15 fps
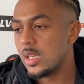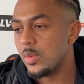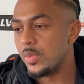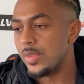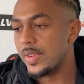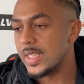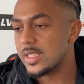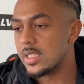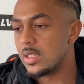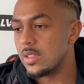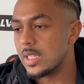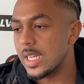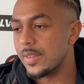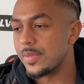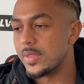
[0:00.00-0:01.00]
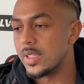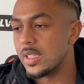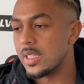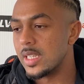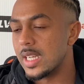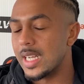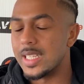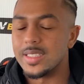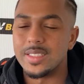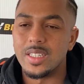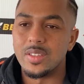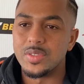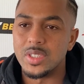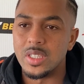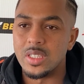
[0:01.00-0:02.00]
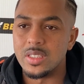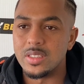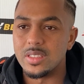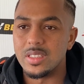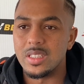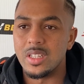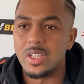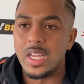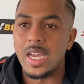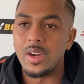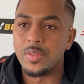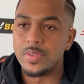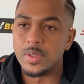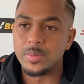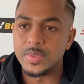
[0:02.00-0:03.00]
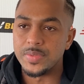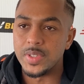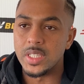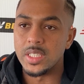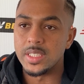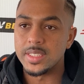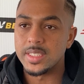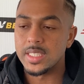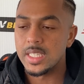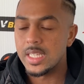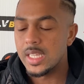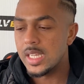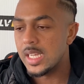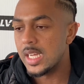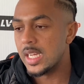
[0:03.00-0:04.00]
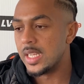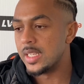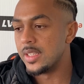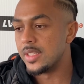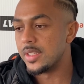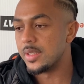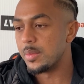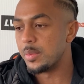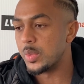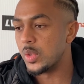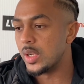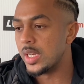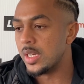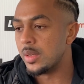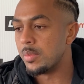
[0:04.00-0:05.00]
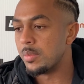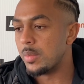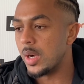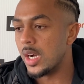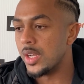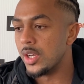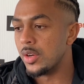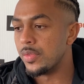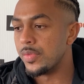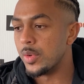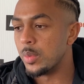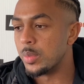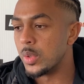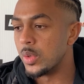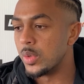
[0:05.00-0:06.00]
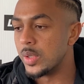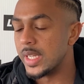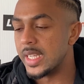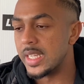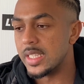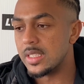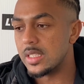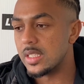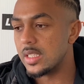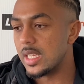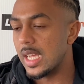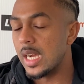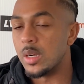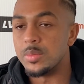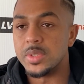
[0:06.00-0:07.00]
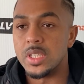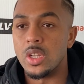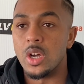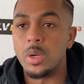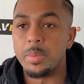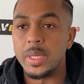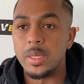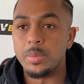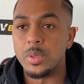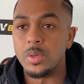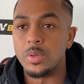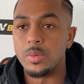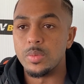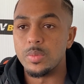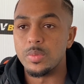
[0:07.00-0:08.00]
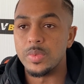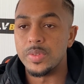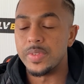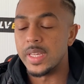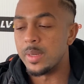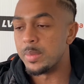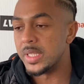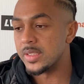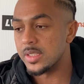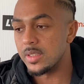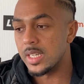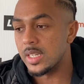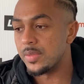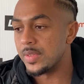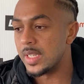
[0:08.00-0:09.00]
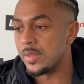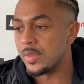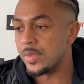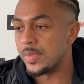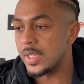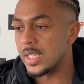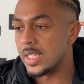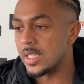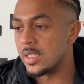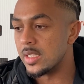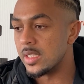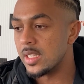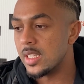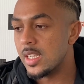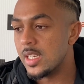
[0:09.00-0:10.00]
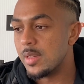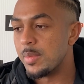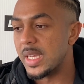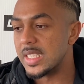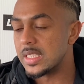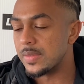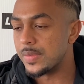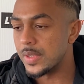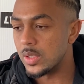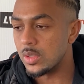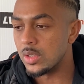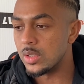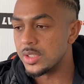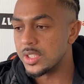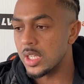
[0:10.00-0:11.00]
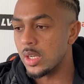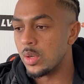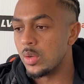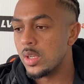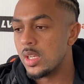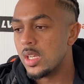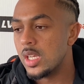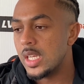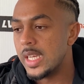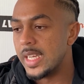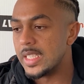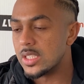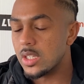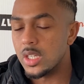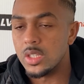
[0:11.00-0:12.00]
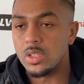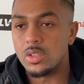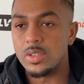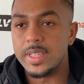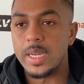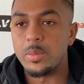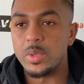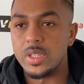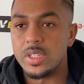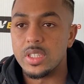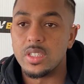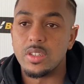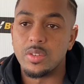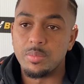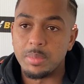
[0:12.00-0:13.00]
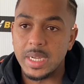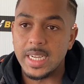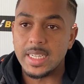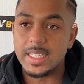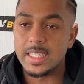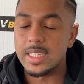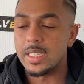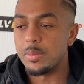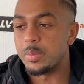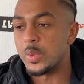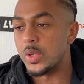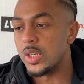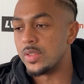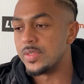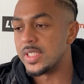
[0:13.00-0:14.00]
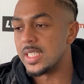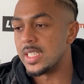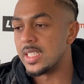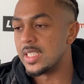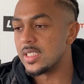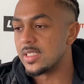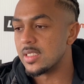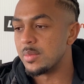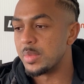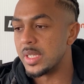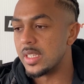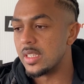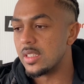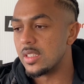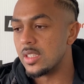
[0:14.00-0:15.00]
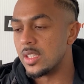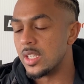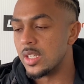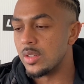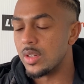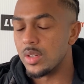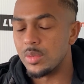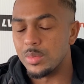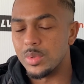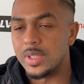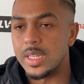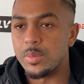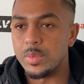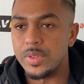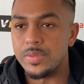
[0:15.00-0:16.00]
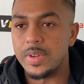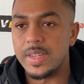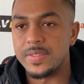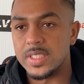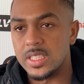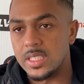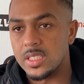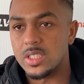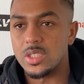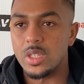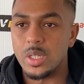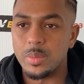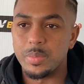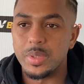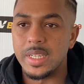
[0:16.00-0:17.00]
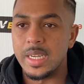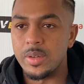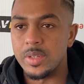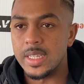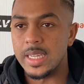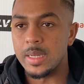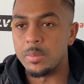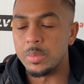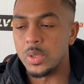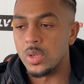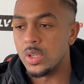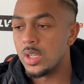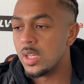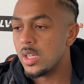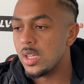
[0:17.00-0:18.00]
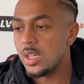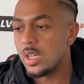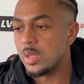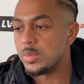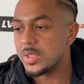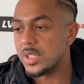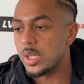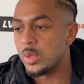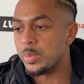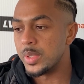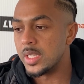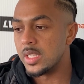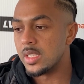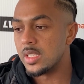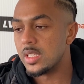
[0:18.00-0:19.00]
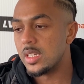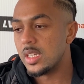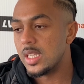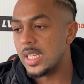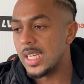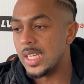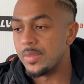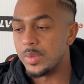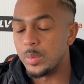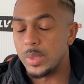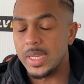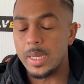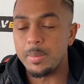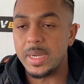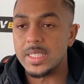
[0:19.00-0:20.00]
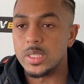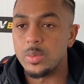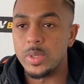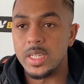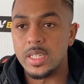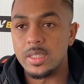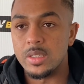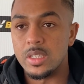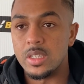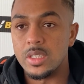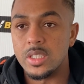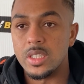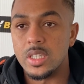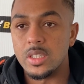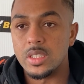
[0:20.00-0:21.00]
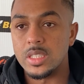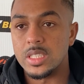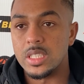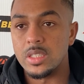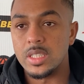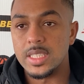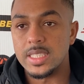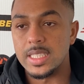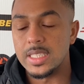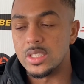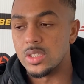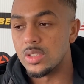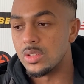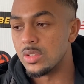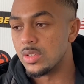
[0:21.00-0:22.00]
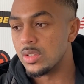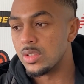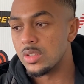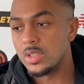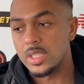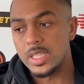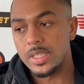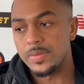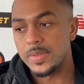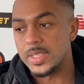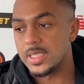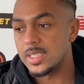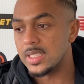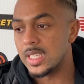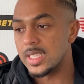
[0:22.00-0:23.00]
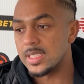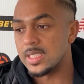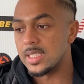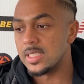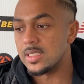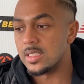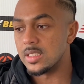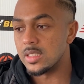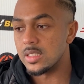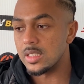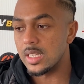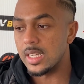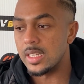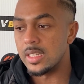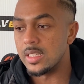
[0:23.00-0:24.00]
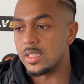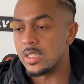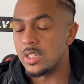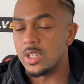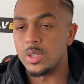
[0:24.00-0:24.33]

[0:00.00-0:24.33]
we've had to look after ourselves, you know, like, health comes first. But I know football, it helps a lot of people with their mental health and everything and makes them feel good. So it's kind of good that we come back, but obviously it's a bit, you know, horrible that we've had to stop now and again. But I'm just hoping either we get back to it and, like, you know, continue the season, or if it's next season and, you